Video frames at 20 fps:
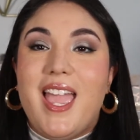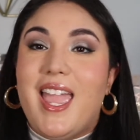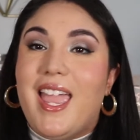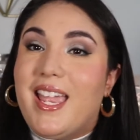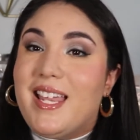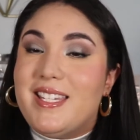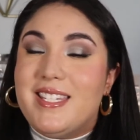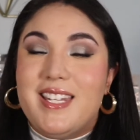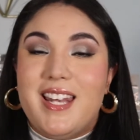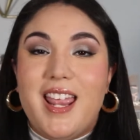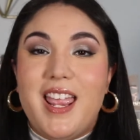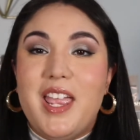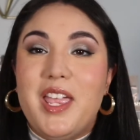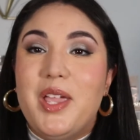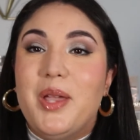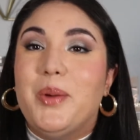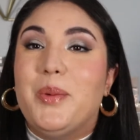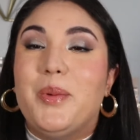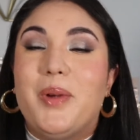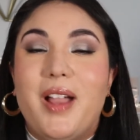And
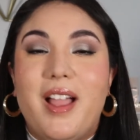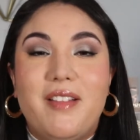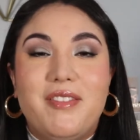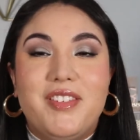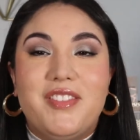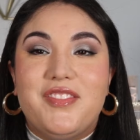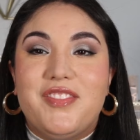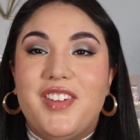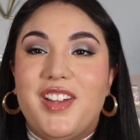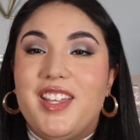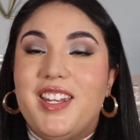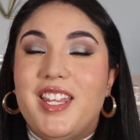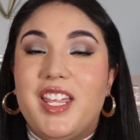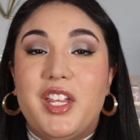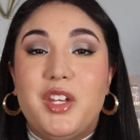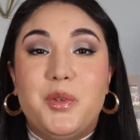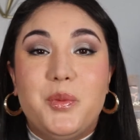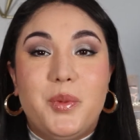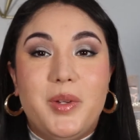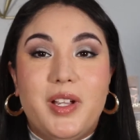today we're having fun
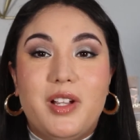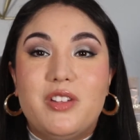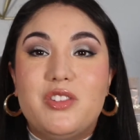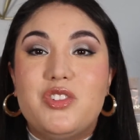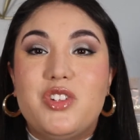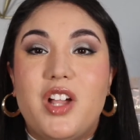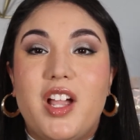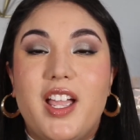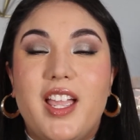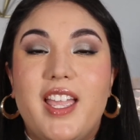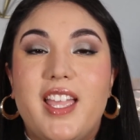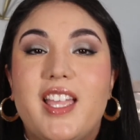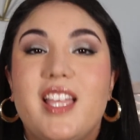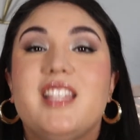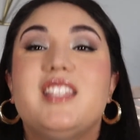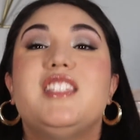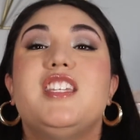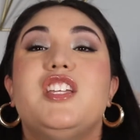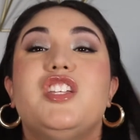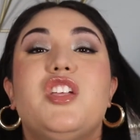and we are
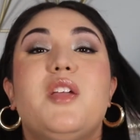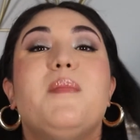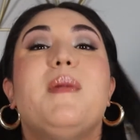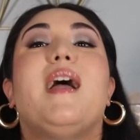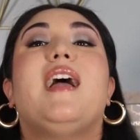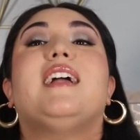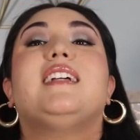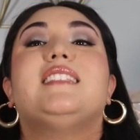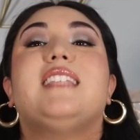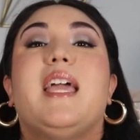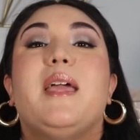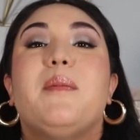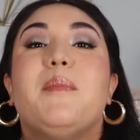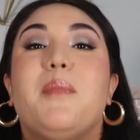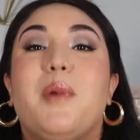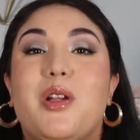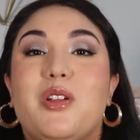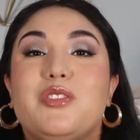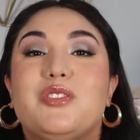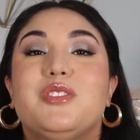trying T.J MAXX and
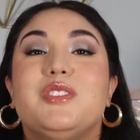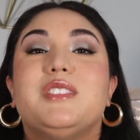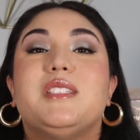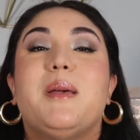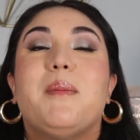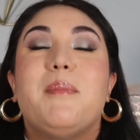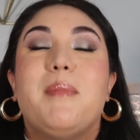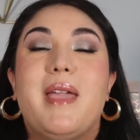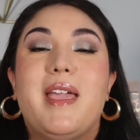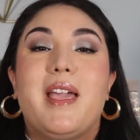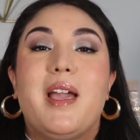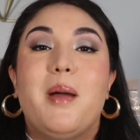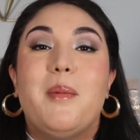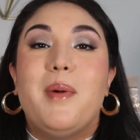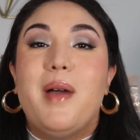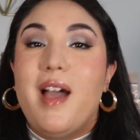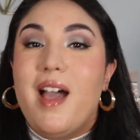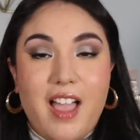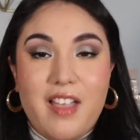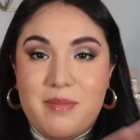Marshall's
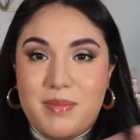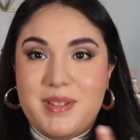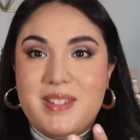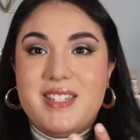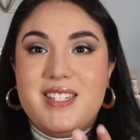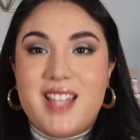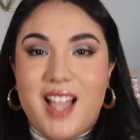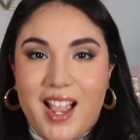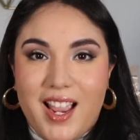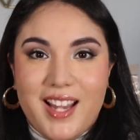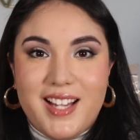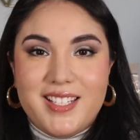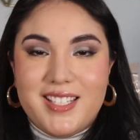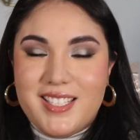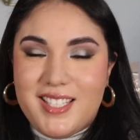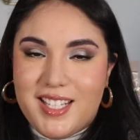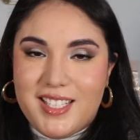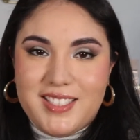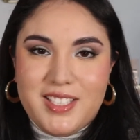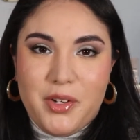makeup. I've been dying to
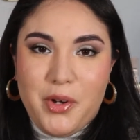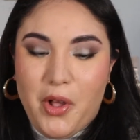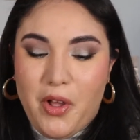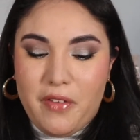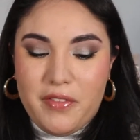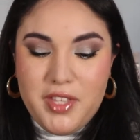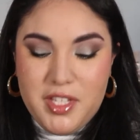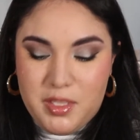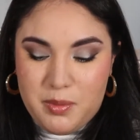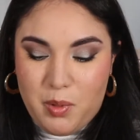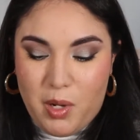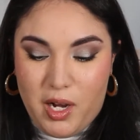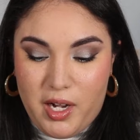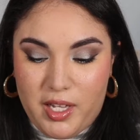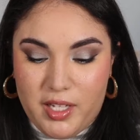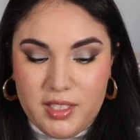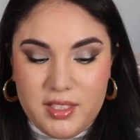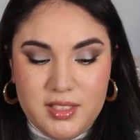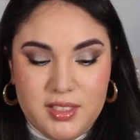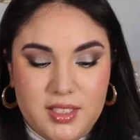test out all of these
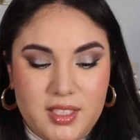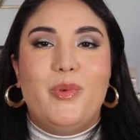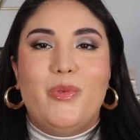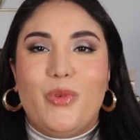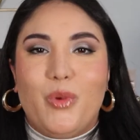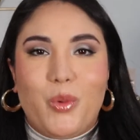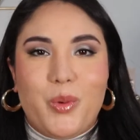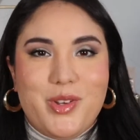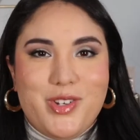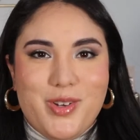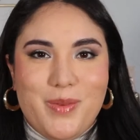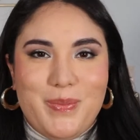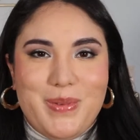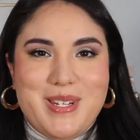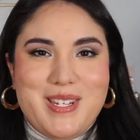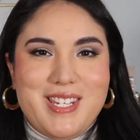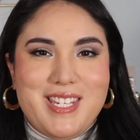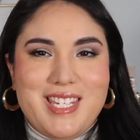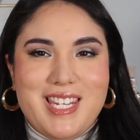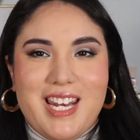products. Before we jump
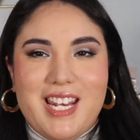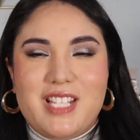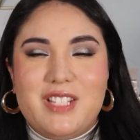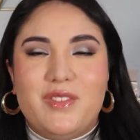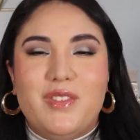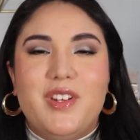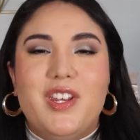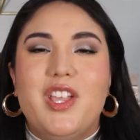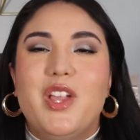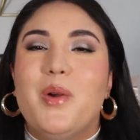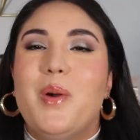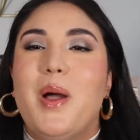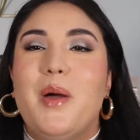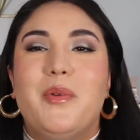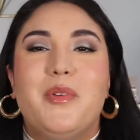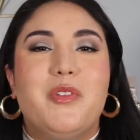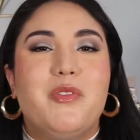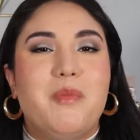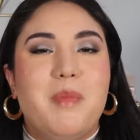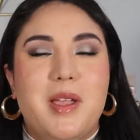into today's video, I
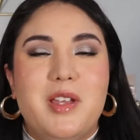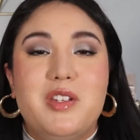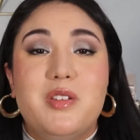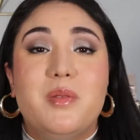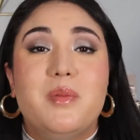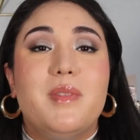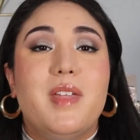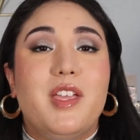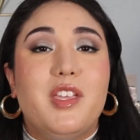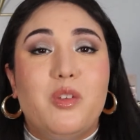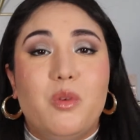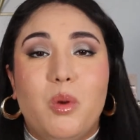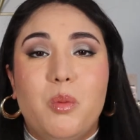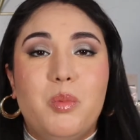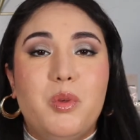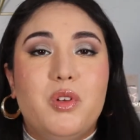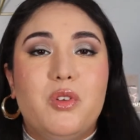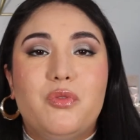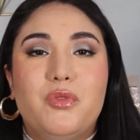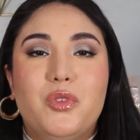want to remind you that you are
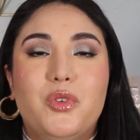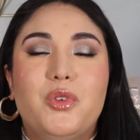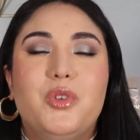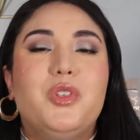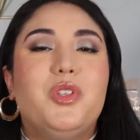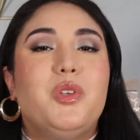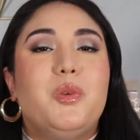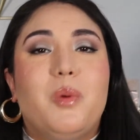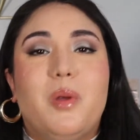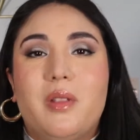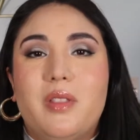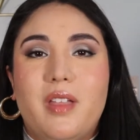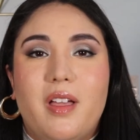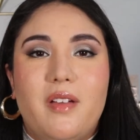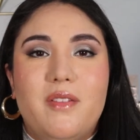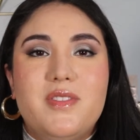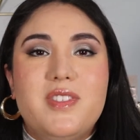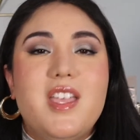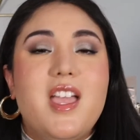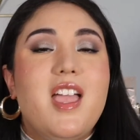beautiful, you are
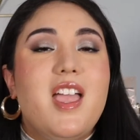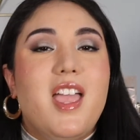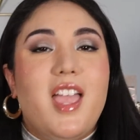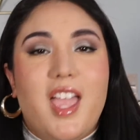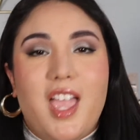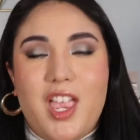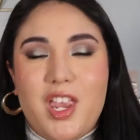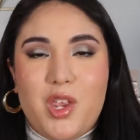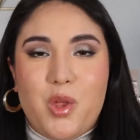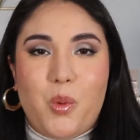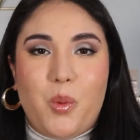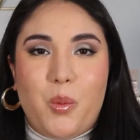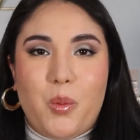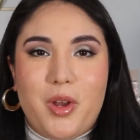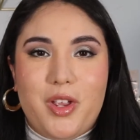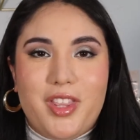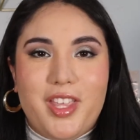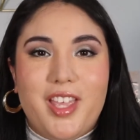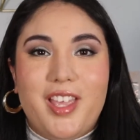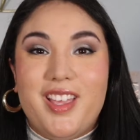loved, and you are
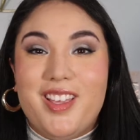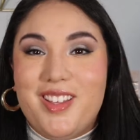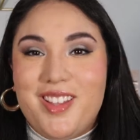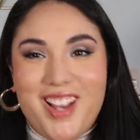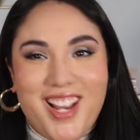worthy.